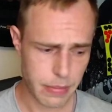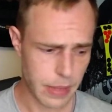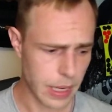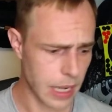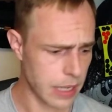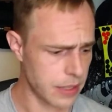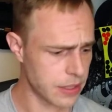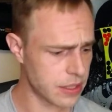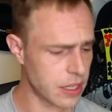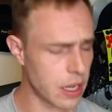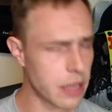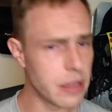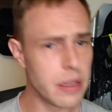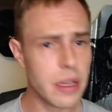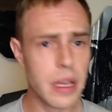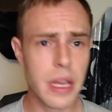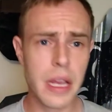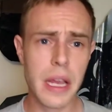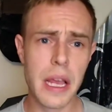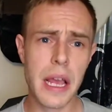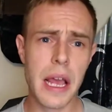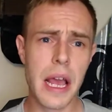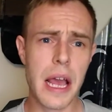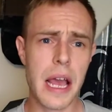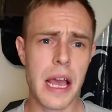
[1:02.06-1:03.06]
So
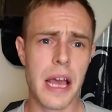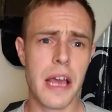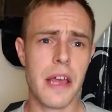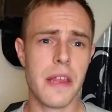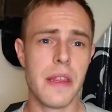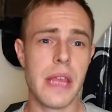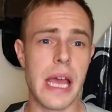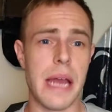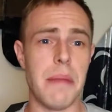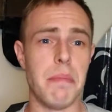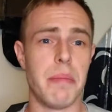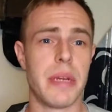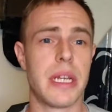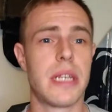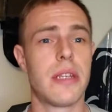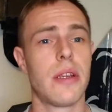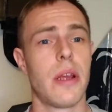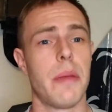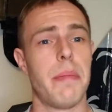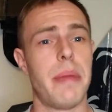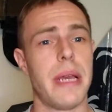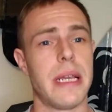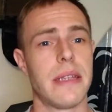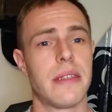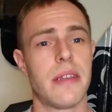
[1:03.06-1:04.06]
then, because I
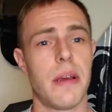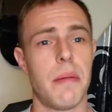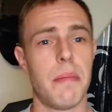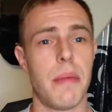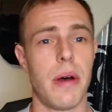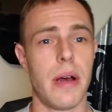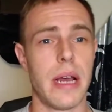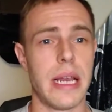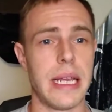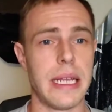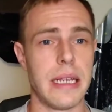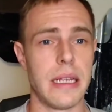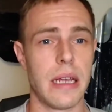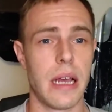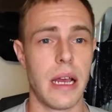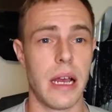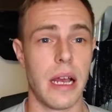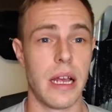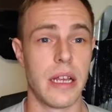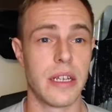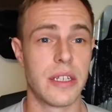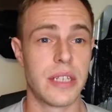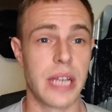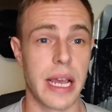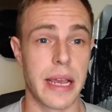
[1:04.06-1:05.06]
picked up my
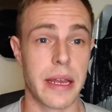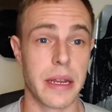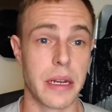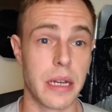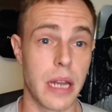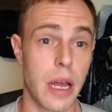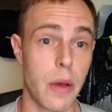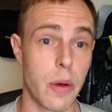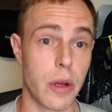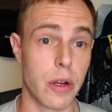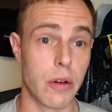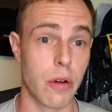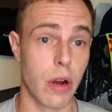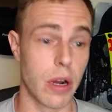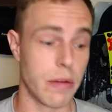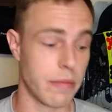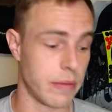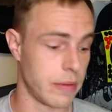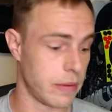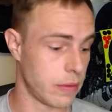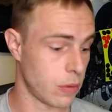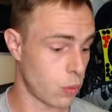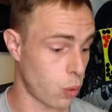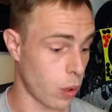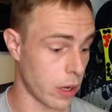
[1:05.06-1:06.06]
second lower
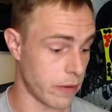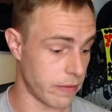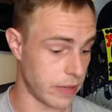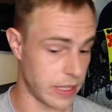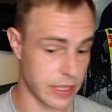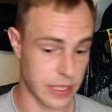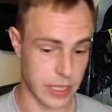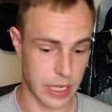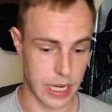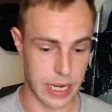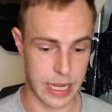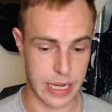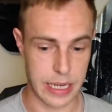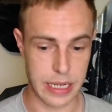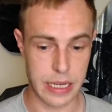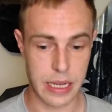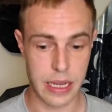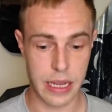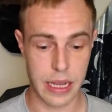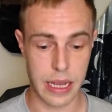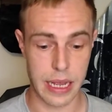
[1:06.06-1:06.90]
quite recently,